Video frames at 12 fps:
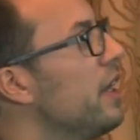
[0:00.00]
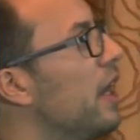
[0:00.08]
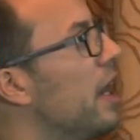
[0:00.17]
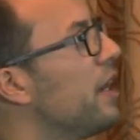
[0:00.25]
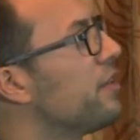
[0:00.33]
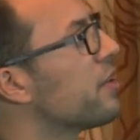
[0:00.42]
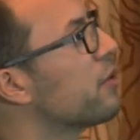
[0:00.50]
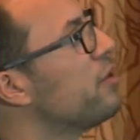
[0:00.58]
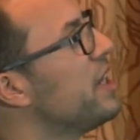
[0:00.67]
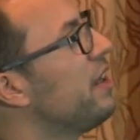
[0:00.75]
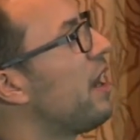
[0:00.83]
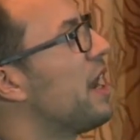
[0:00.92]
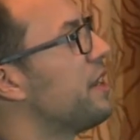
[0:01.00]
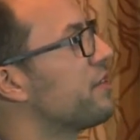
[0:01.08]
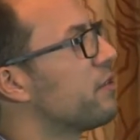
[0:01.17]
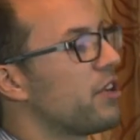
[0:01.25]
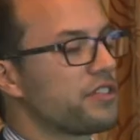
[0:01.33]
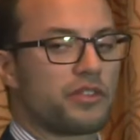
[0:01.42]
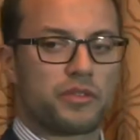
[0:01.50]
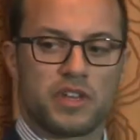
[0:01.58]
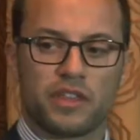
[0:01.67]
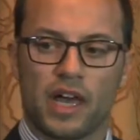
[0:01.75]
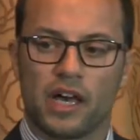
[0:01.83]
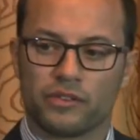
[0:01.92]
The green line is the Russell
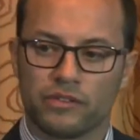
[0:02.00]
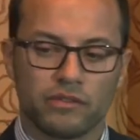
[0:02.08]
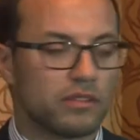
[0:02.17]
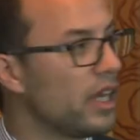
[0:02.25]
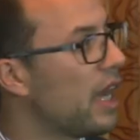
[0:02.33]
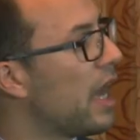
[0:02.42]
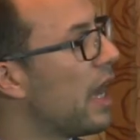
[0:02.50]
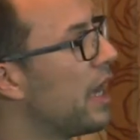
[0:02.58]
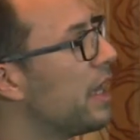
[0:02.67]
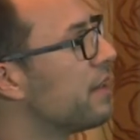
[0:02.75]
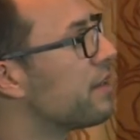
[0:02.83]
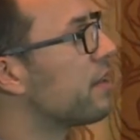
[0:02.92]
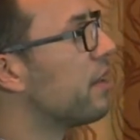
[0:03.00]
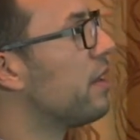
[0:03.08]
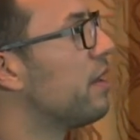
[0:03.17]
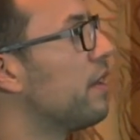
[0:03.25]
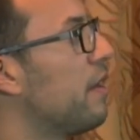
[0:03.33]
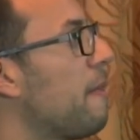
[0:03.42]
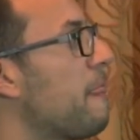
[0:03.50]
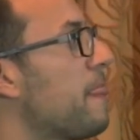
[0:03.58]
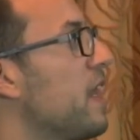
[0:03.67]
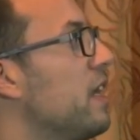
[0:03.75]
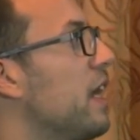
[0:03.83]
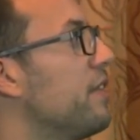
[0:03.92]
3000, and the
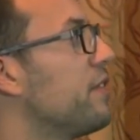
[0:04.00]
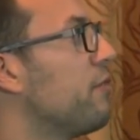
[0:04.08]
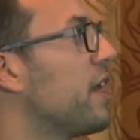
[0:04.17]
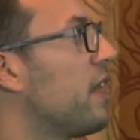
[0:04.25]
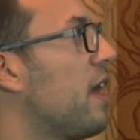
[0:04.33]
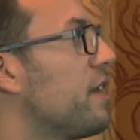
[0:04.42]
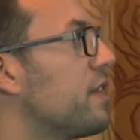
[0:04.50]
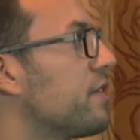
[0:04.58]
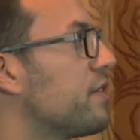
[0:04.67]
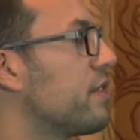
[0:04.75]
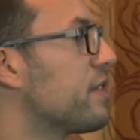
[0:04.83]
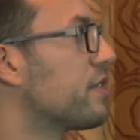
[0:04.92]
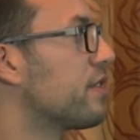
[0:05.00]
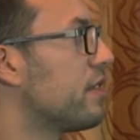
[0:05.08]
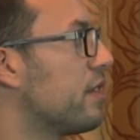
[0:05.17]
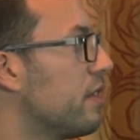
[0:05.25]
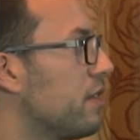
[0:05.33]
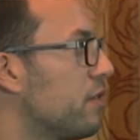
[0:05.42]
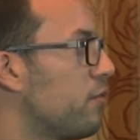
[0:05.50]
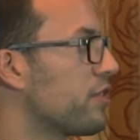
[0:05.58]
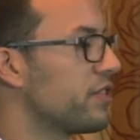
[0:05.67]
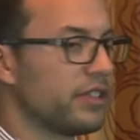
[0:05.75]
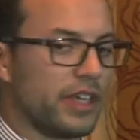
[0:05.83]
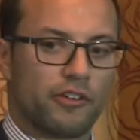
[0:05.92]
red line is the
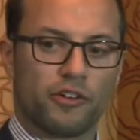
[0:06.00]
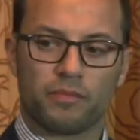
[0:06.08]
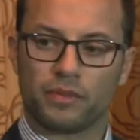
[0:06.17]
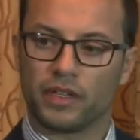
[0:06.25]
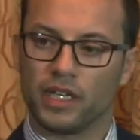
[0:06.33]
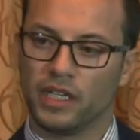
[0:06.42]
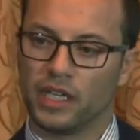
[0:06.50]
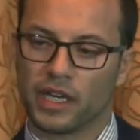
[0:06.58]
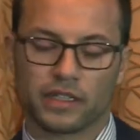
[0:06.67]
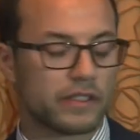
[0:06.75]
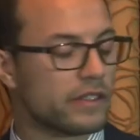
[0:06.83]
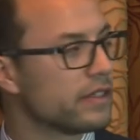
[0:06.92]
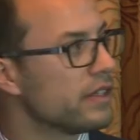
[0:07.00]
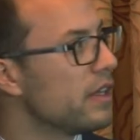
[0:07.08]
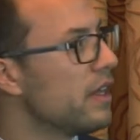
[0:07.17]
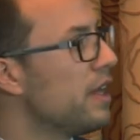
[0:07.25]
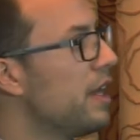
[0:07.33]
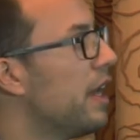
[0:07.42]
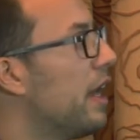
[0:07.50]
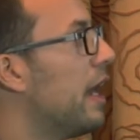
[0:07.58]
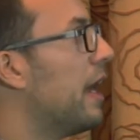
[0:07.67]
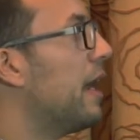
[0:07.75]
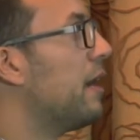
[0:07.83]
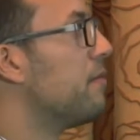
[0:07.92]
Russell Europe Index.
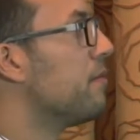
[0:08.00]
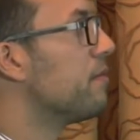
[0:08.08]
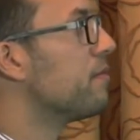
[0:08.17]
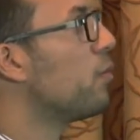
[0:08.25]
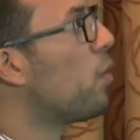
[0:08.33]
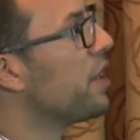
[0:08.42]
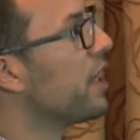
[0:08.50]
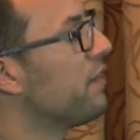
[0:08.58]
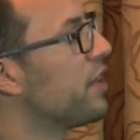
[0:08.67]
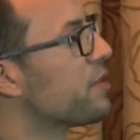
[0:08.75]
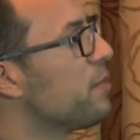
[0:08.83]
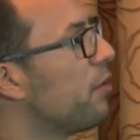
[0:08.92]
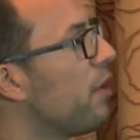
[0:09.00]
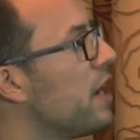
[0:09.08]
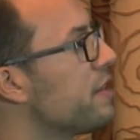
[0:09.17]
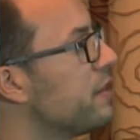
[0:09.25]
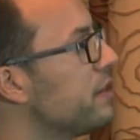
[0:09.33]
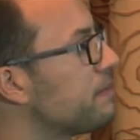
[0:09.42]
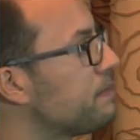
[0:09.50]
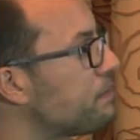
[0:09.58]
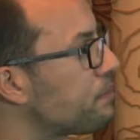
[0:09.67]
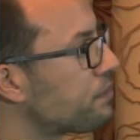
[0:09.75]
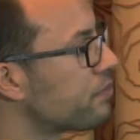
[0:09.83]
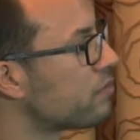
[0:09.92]
One-day investment horizon.
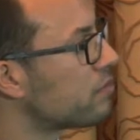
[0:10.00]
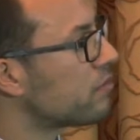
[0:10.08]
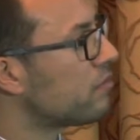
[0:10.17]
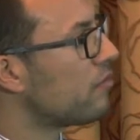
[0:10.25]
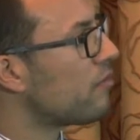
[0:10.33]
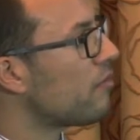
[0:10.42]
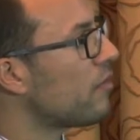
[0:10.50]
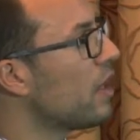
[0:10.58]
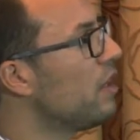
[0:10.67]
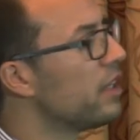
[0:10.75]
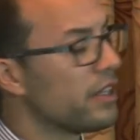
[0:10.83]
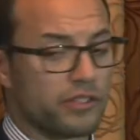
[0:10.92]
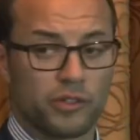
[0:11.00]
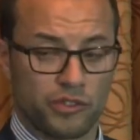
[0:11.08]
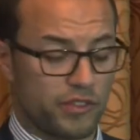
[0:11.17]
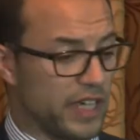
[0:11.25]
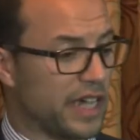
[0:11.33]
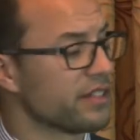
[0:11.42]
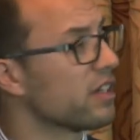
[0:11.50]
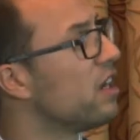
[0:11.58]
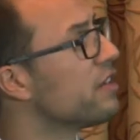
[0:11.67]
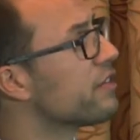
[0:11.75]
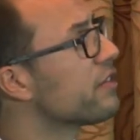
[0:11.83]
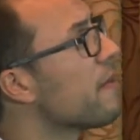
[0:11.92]
There's no transaction
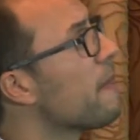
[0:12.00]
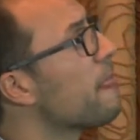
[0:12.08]
cost.